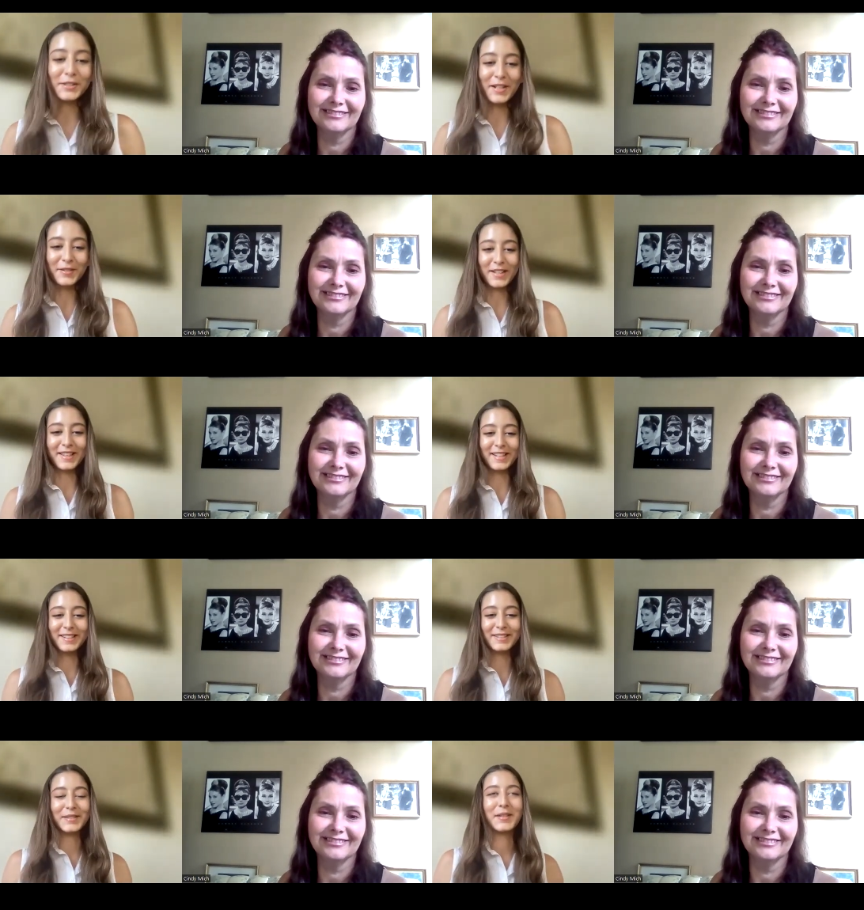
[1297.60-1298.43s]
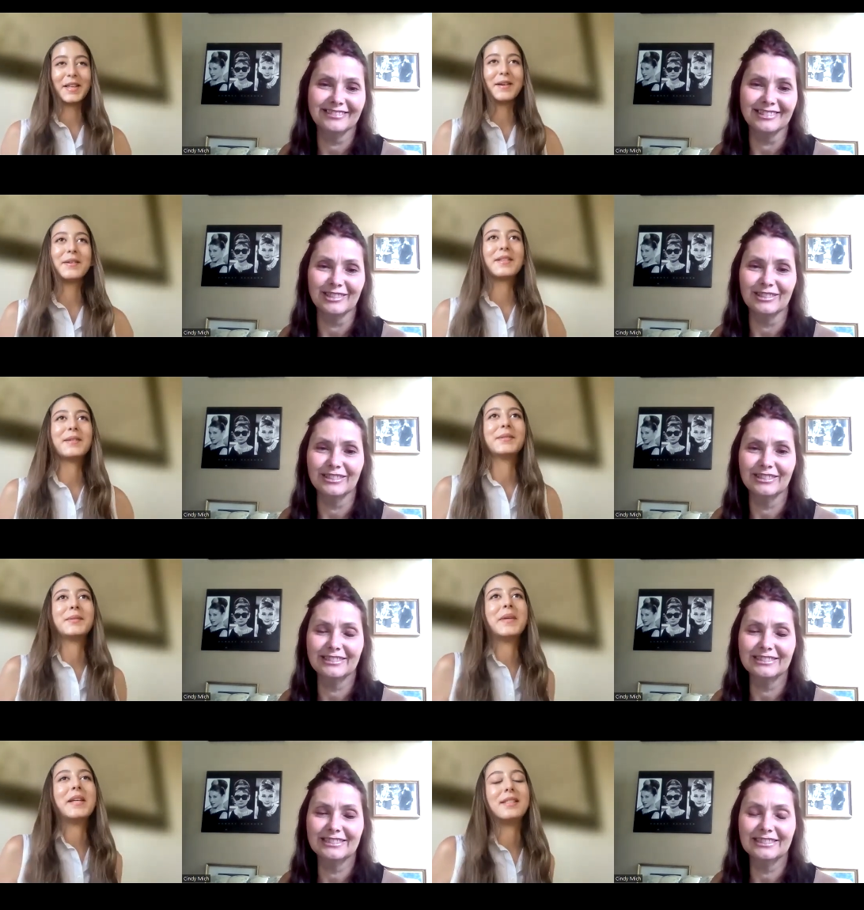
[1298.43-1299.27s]
Speaker 1: on everything so that it was
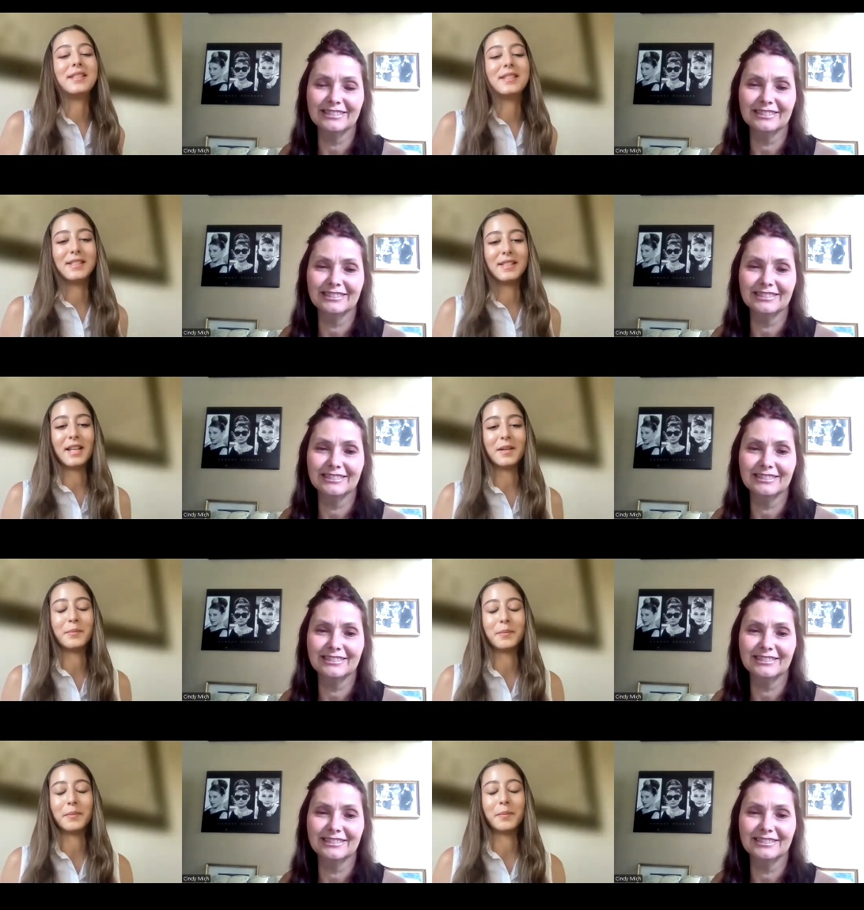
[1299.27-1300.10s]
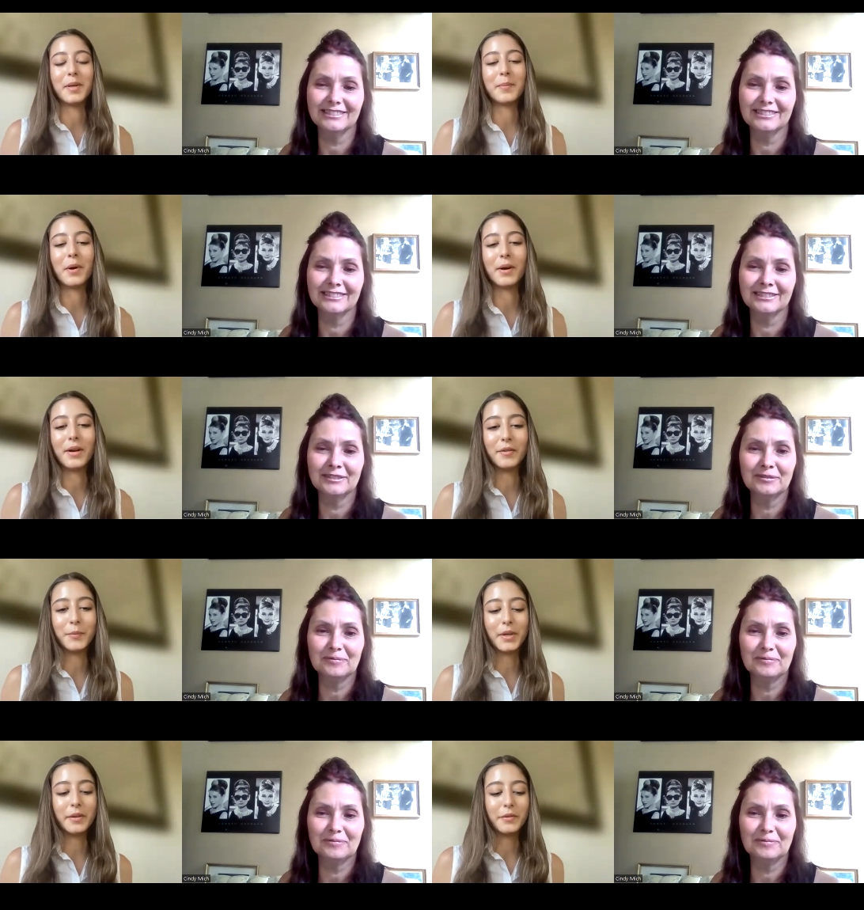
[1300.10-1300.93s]
amazing to see and
Speaker 2: be a part of
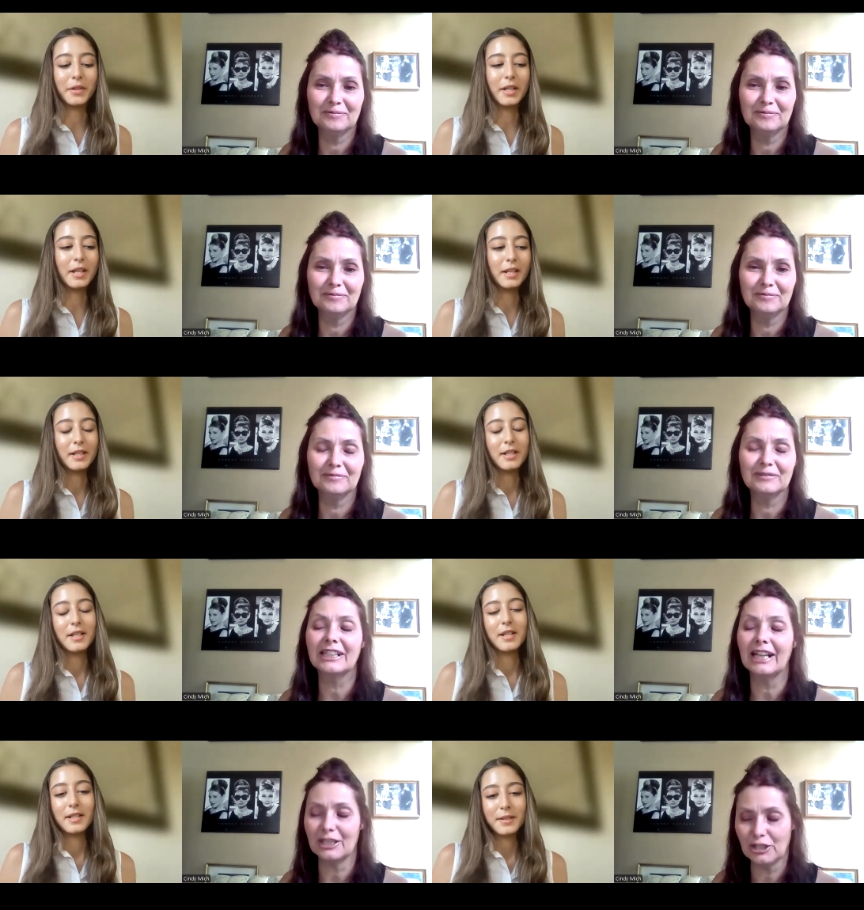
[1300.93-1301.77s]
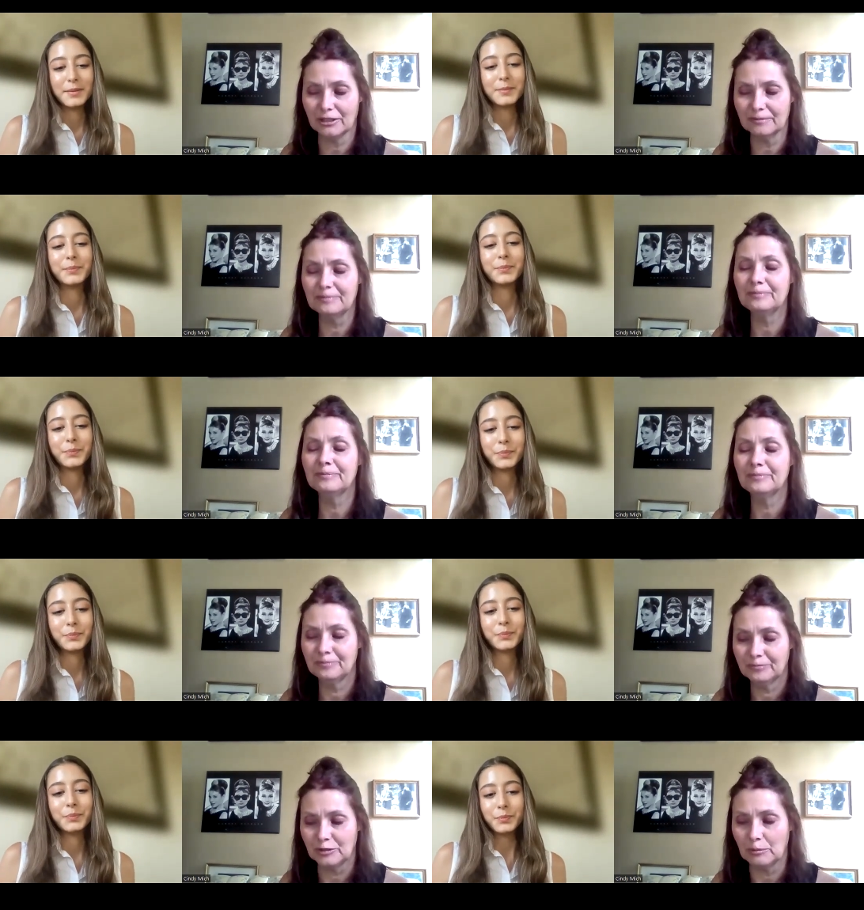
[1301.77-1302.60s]
briefly gotcha
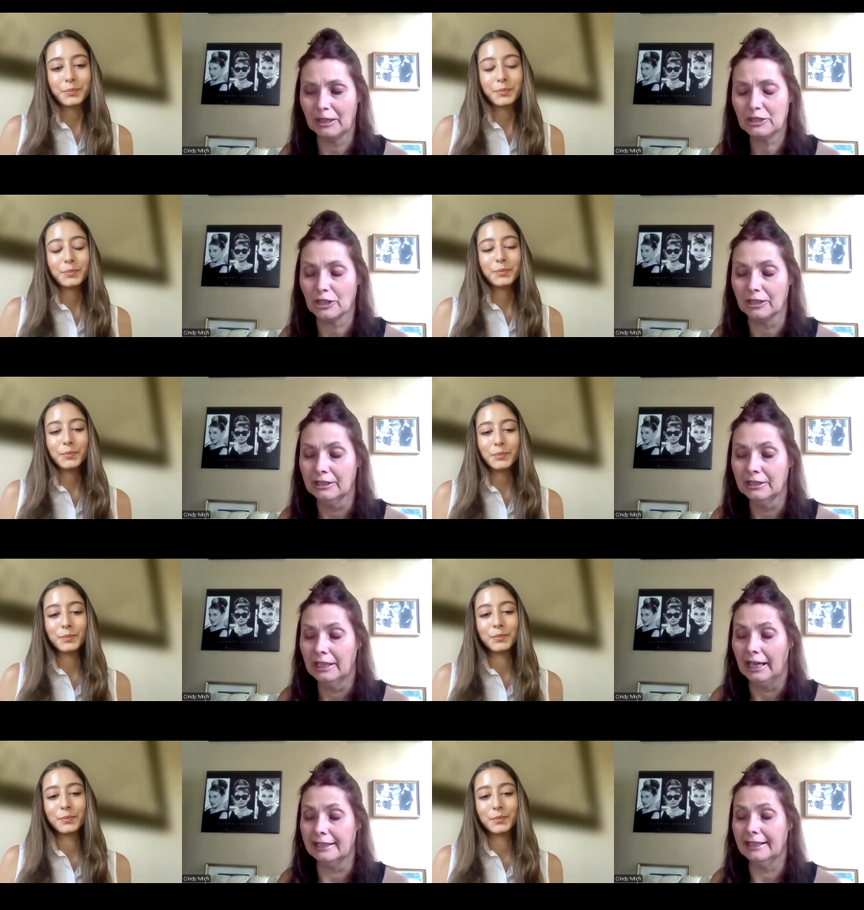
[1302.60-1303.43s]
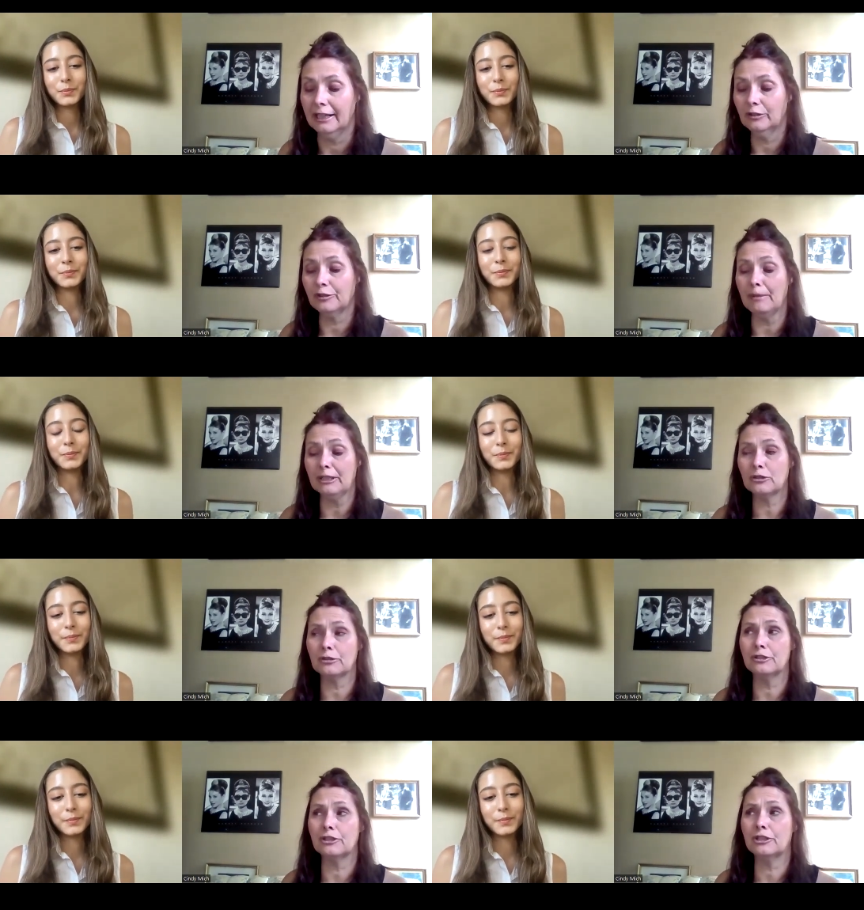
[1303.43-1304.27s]
you betcha and now the
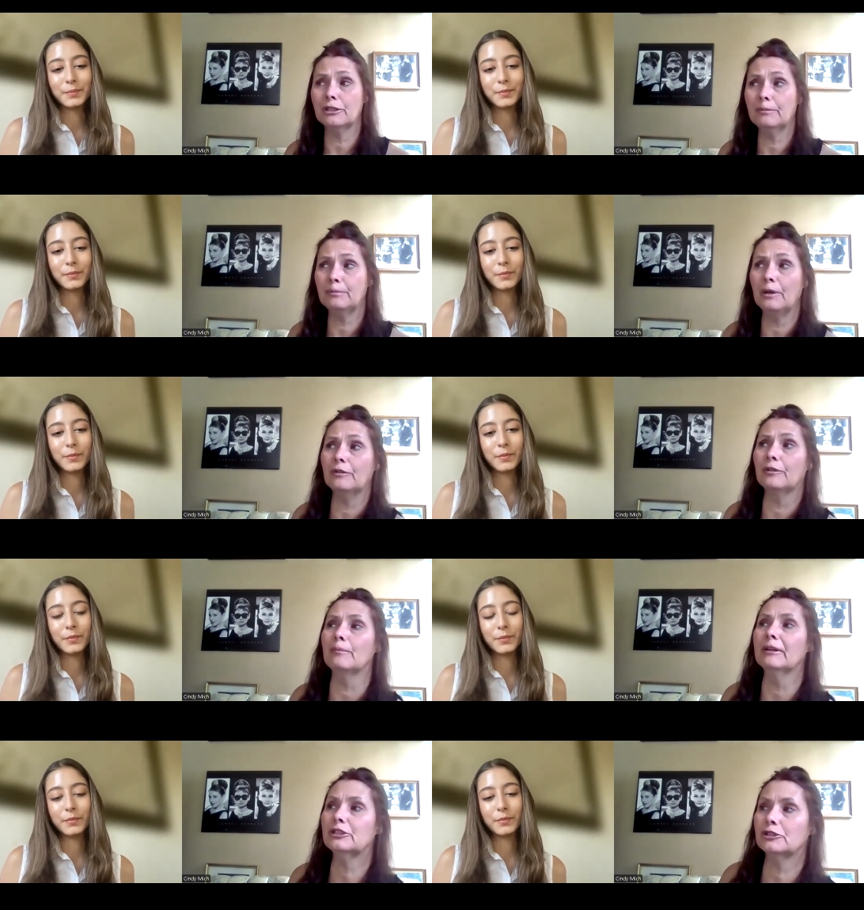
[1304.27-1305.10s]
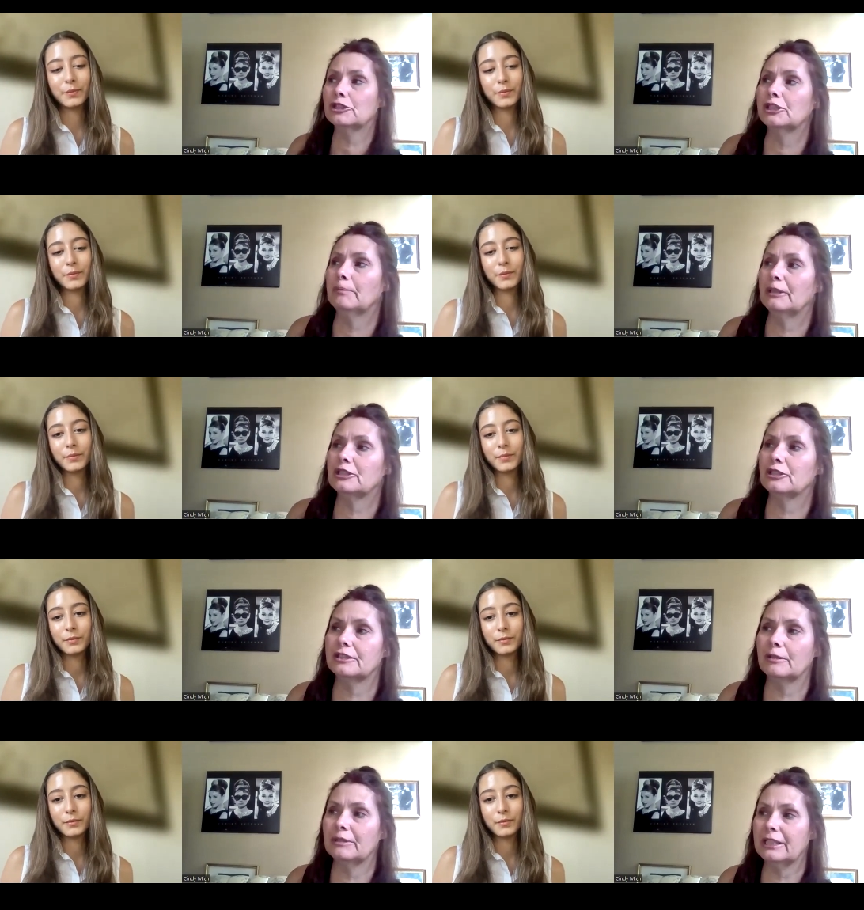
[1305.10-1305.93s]
mentorship uh, the mentorship i should
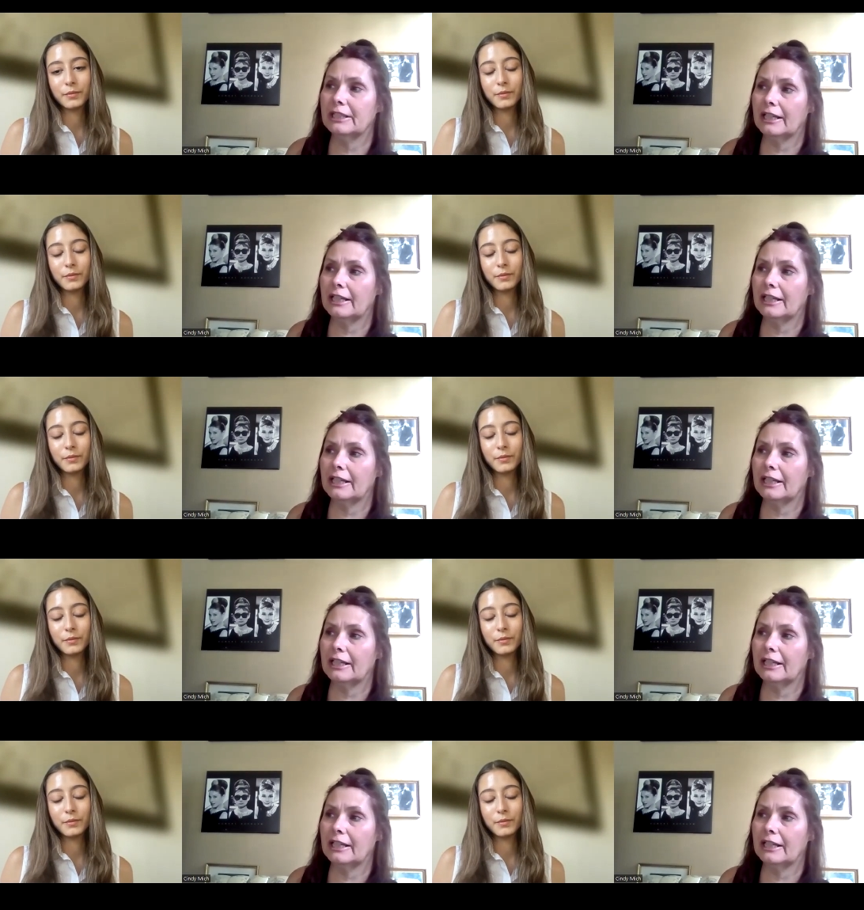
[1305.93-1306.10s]
say with